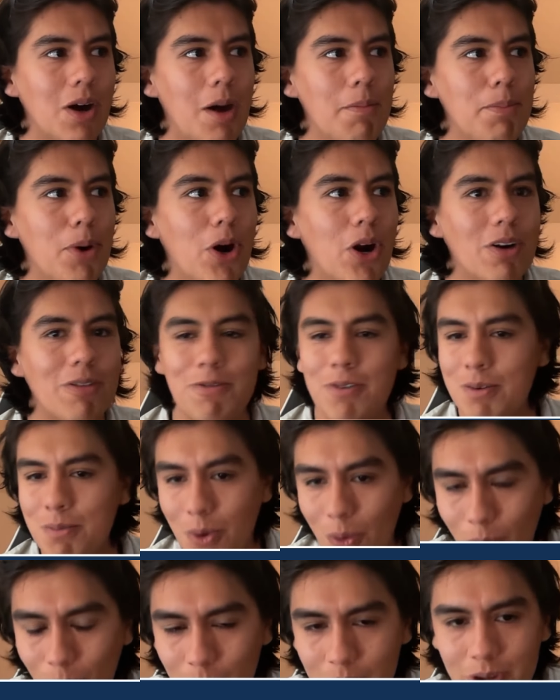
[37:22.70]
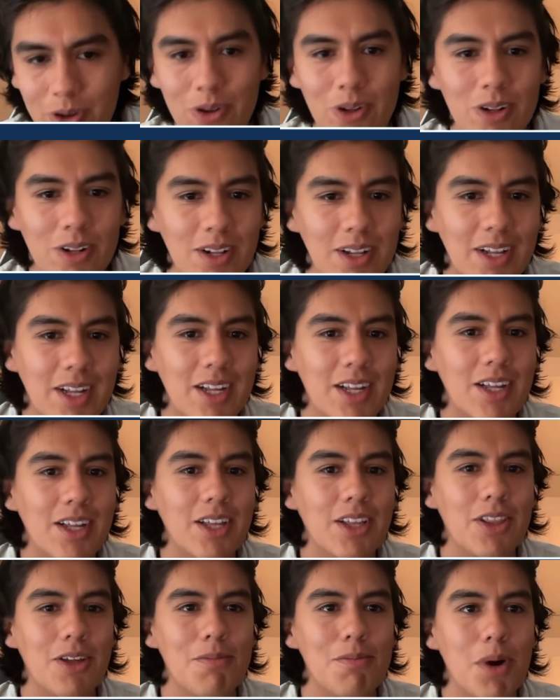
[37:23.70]
apart from oil,
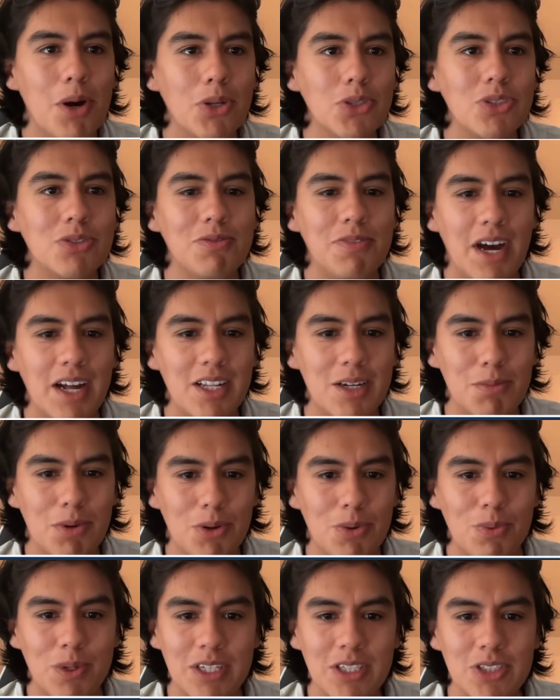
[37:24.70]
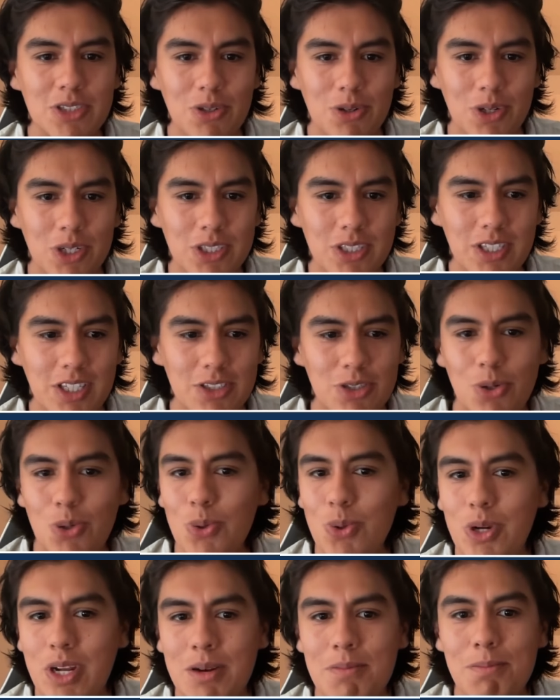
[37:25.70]
the most valuable resource is
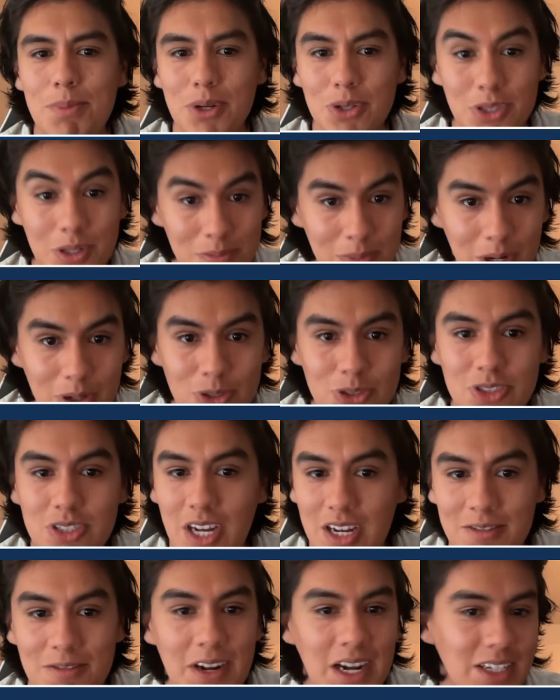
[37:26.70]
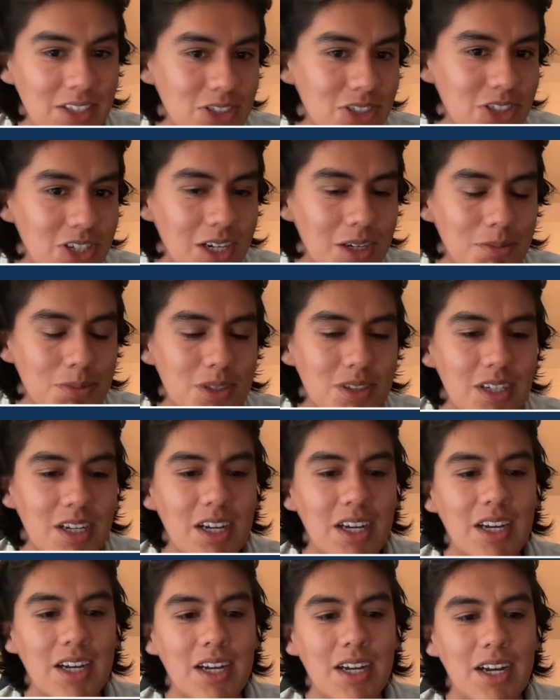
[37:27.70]
who can build the most advanced chips.
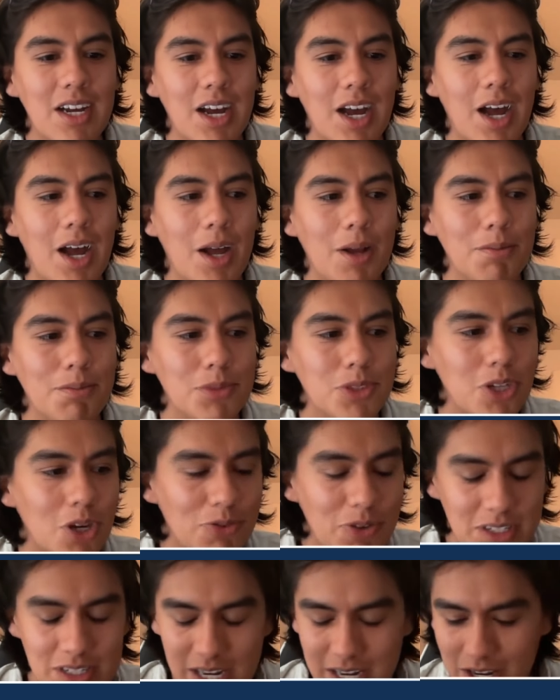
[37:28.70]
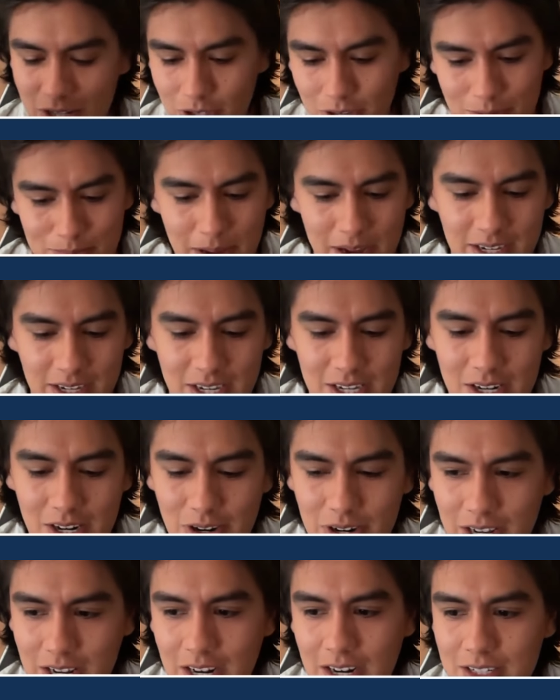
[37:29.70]
So if we take a look back,
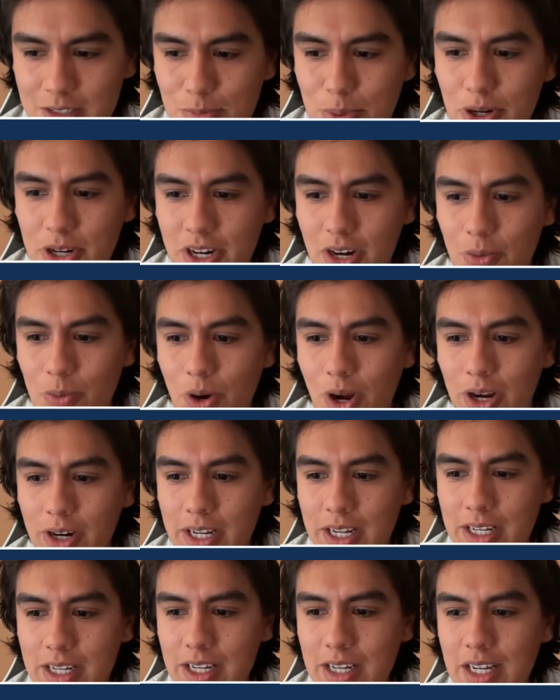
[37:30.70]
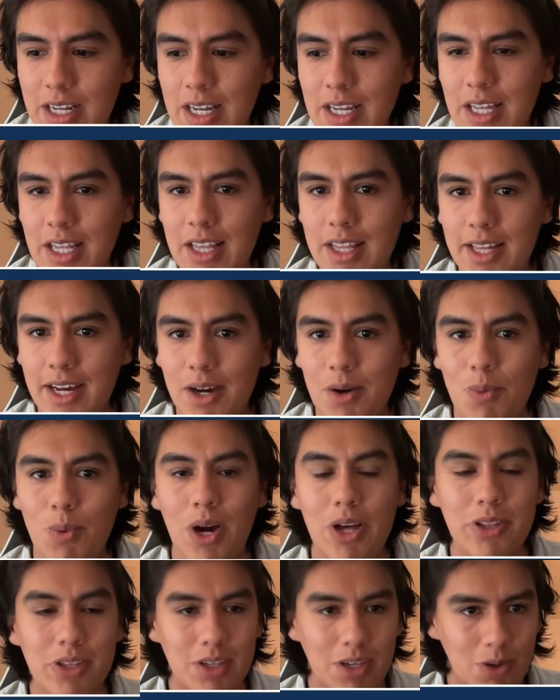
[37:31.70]
it is pretty ironic that
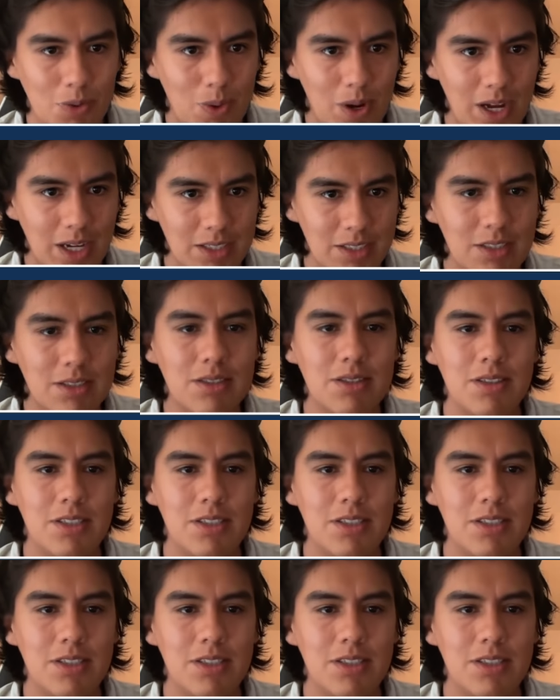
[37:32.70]
while the US